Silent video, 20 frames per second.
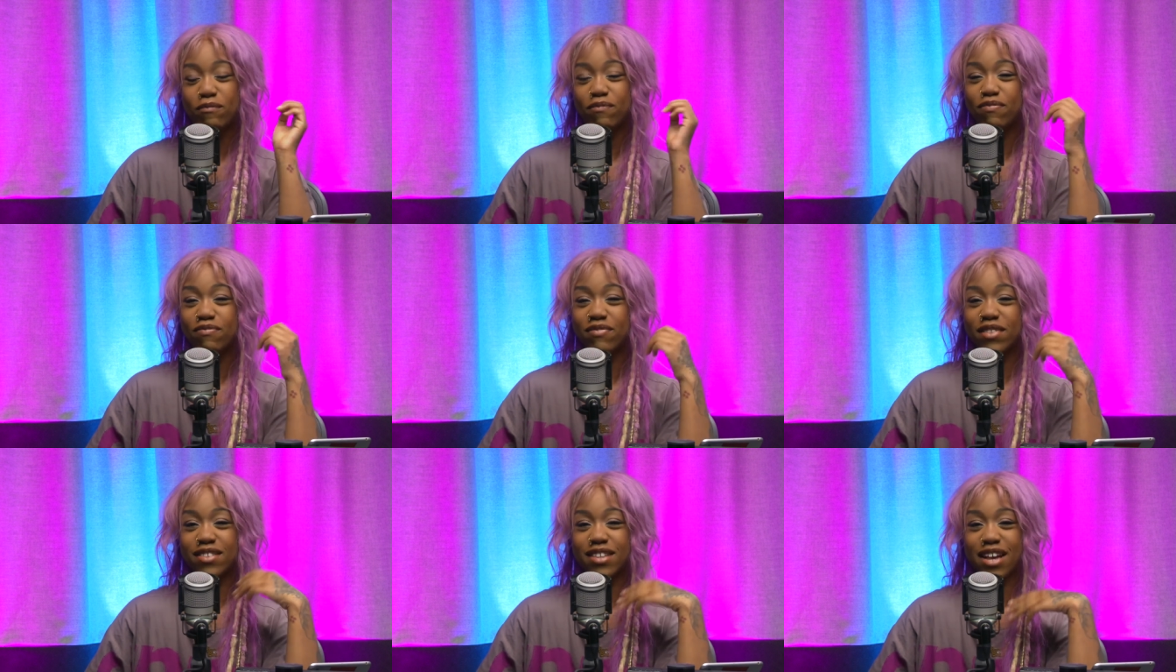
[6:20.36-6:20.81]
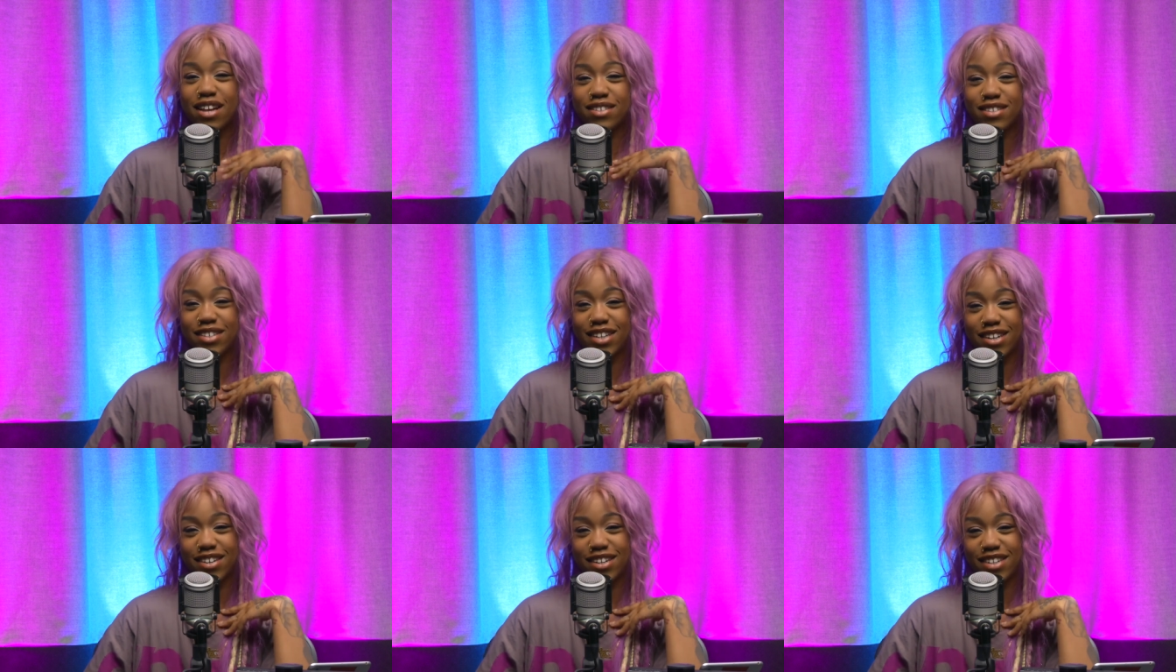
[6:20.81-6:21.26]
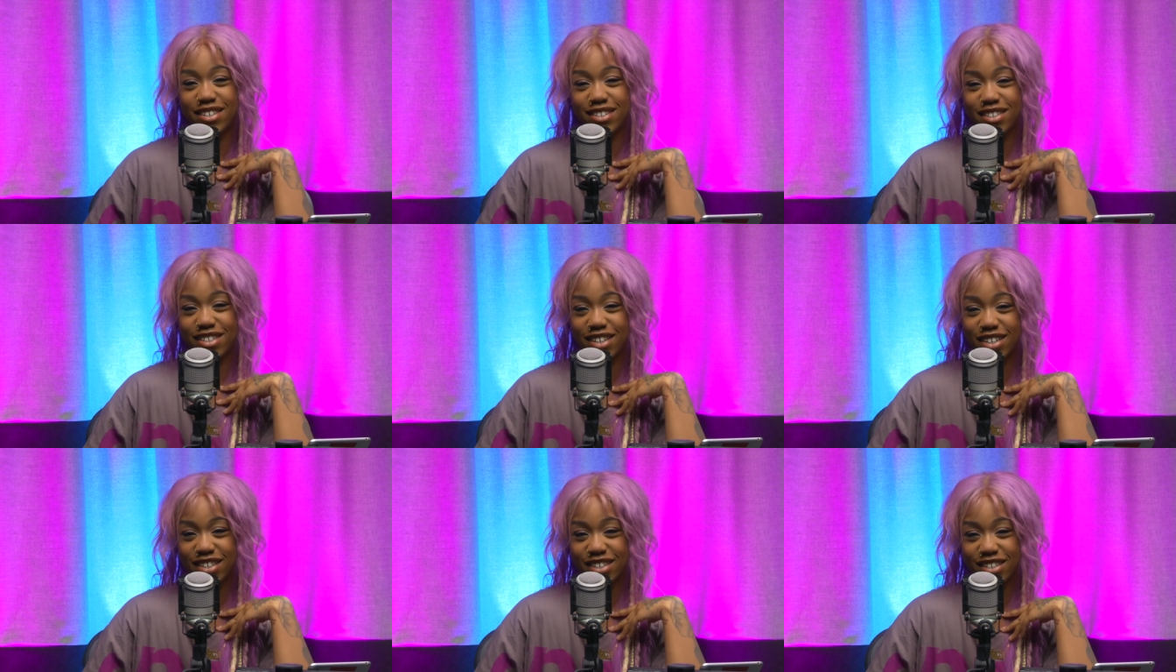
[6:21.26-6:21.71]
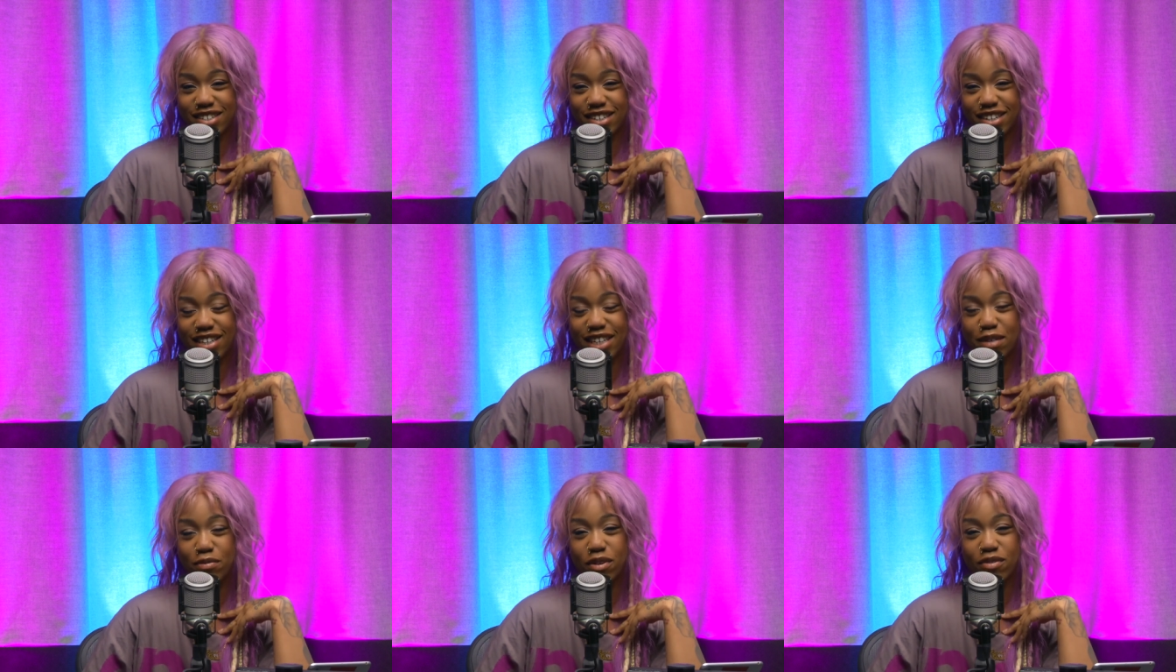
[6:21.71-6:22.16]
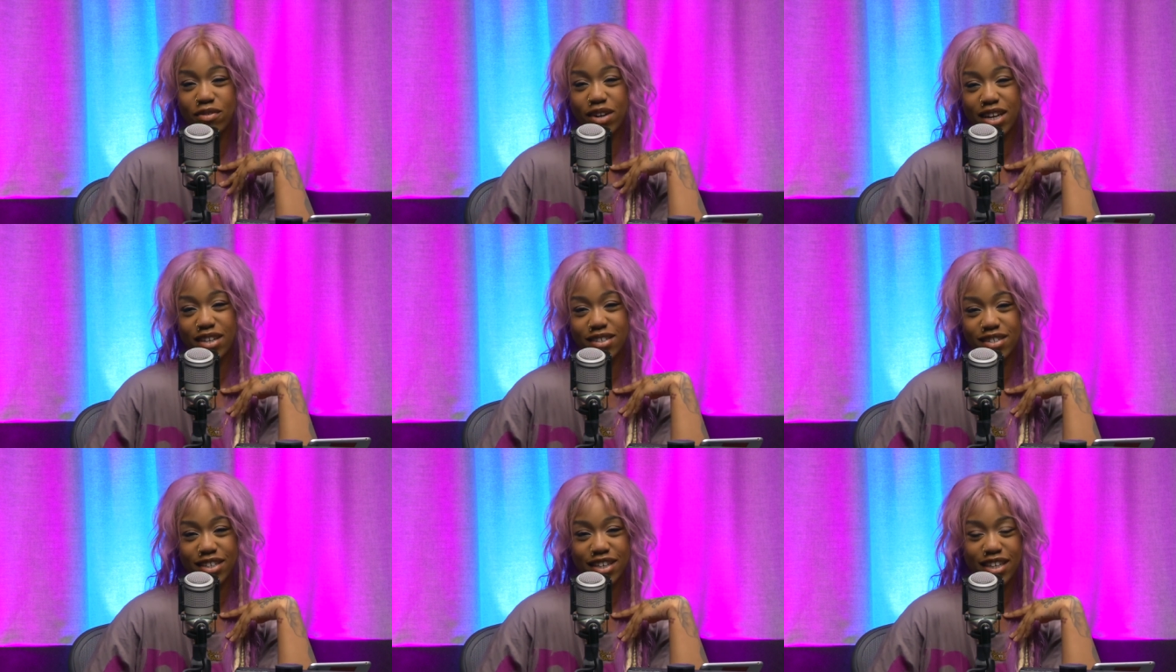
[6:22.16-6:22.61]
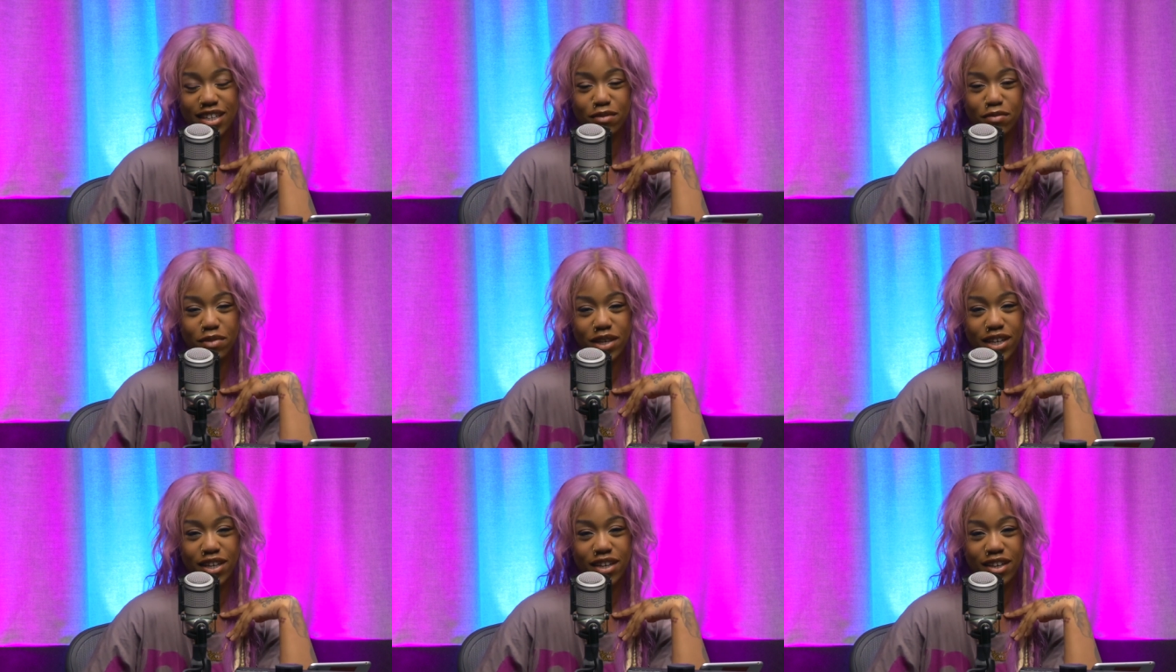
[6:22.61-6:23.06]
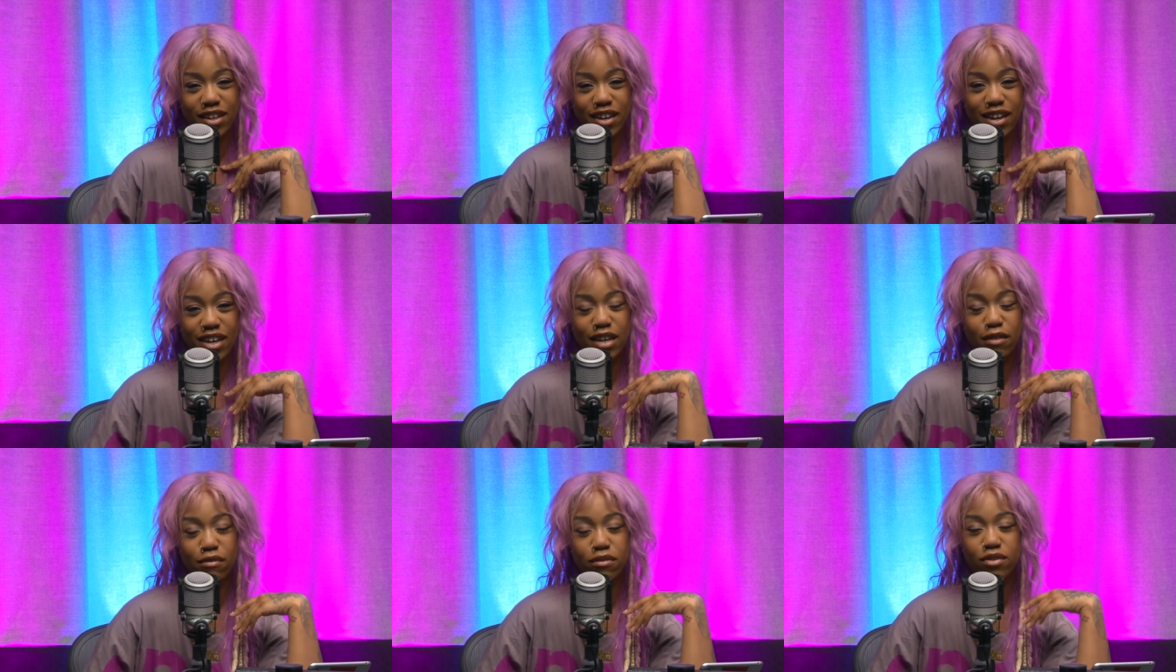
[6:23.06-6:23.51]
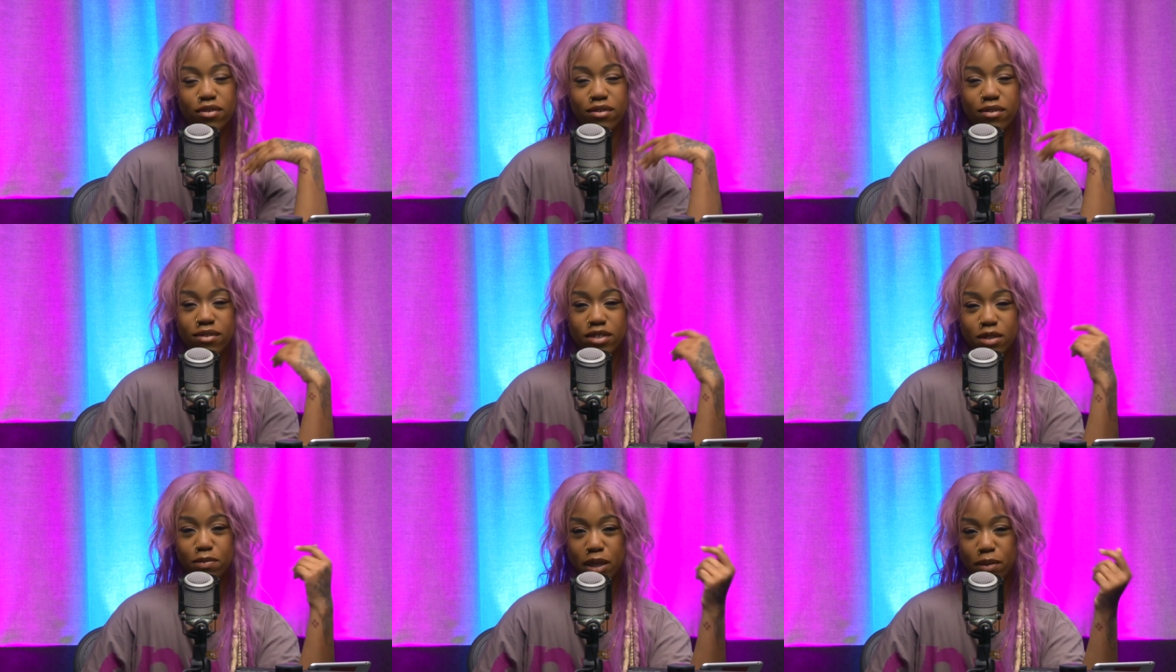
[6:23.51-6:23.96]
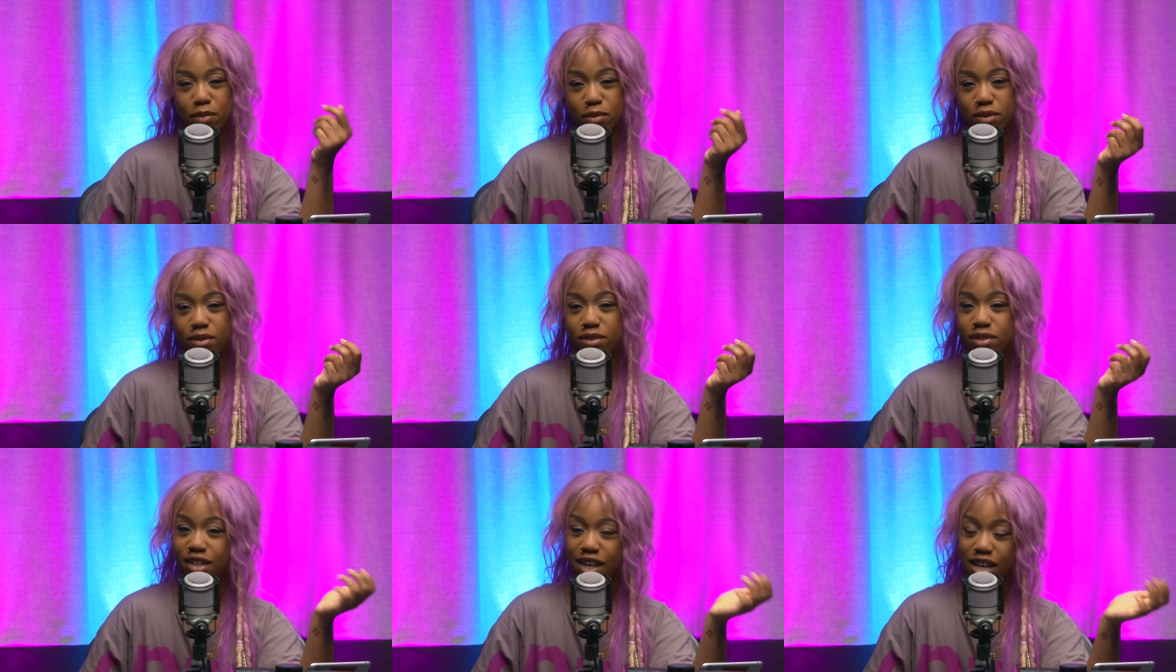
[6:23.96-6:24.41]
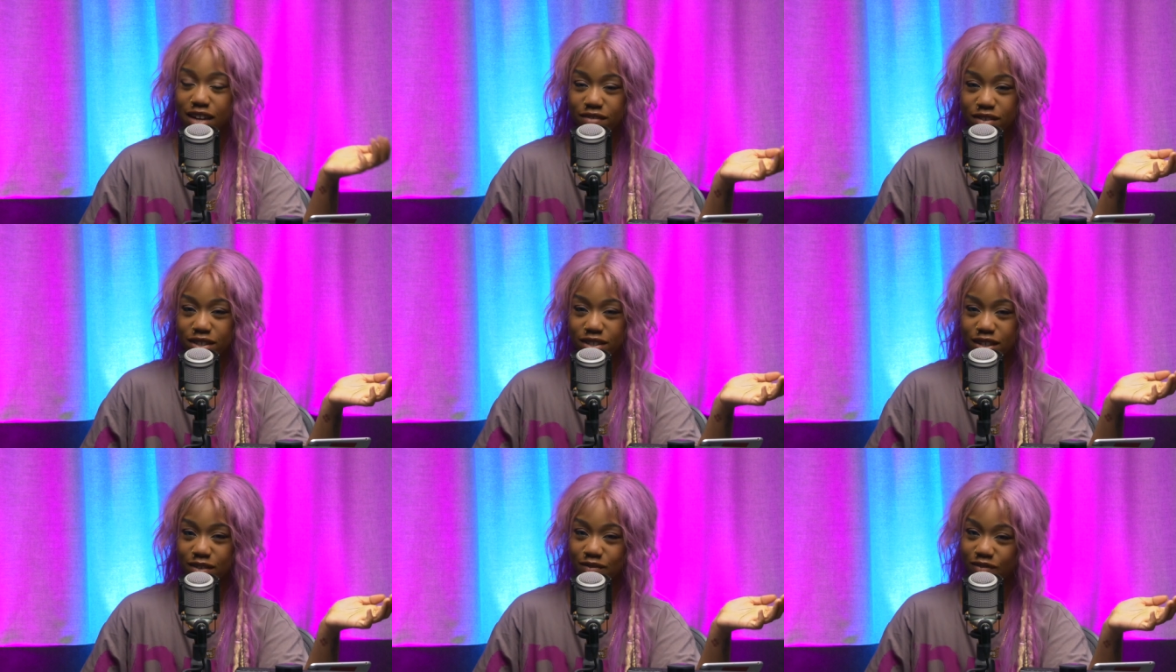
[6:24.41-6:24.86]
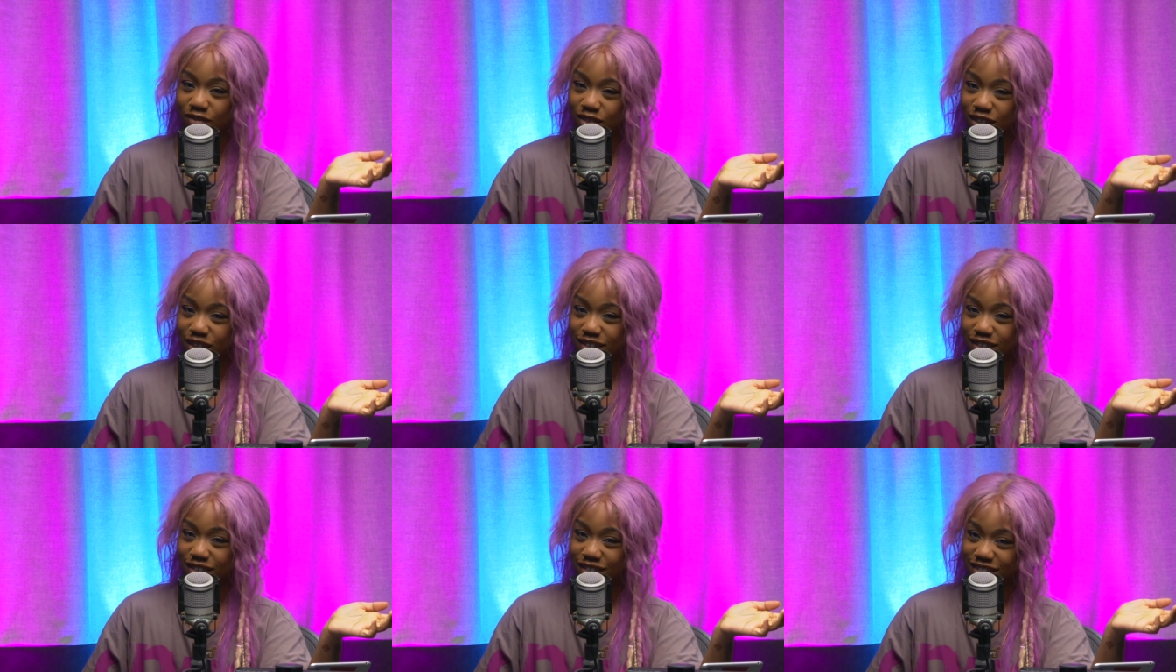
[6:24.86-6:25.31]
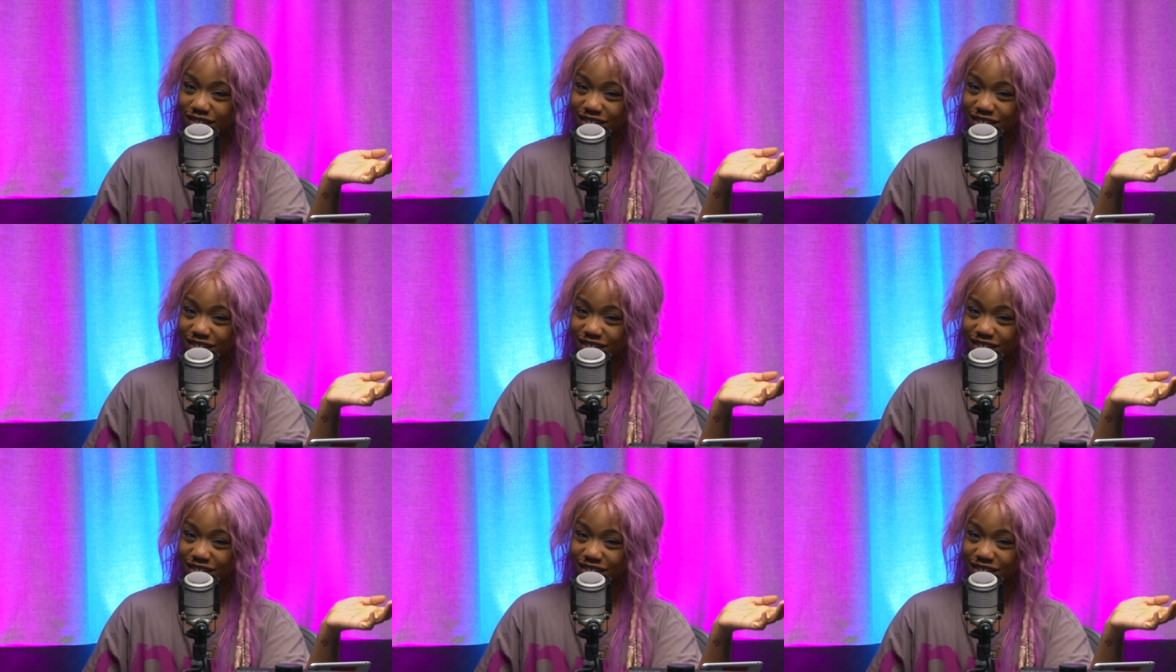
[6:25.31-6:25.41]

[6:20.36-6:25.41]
Sagittarius sun, Libra rising in me. I am drawn to people who stand for something.